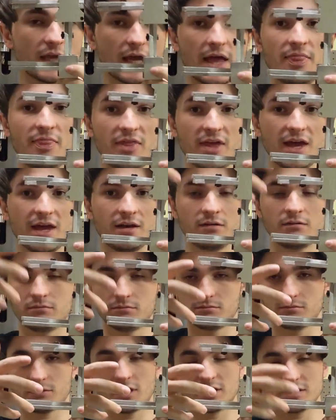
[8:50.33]
And then,
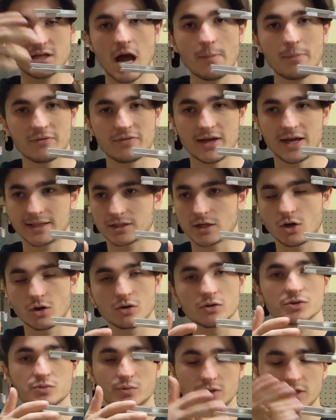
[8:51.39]
on top of that, the
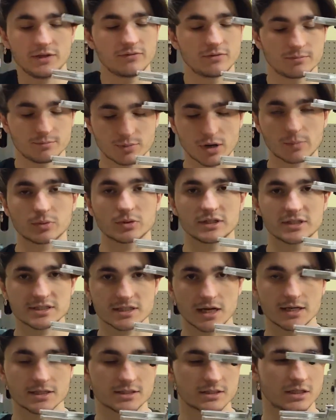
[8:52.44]
holes weren't even properly
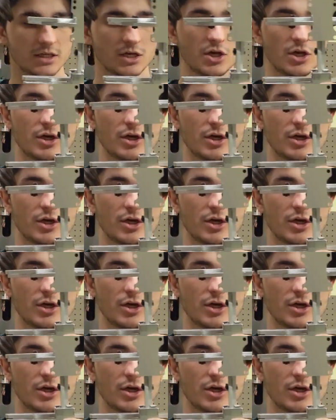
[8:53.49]
sized.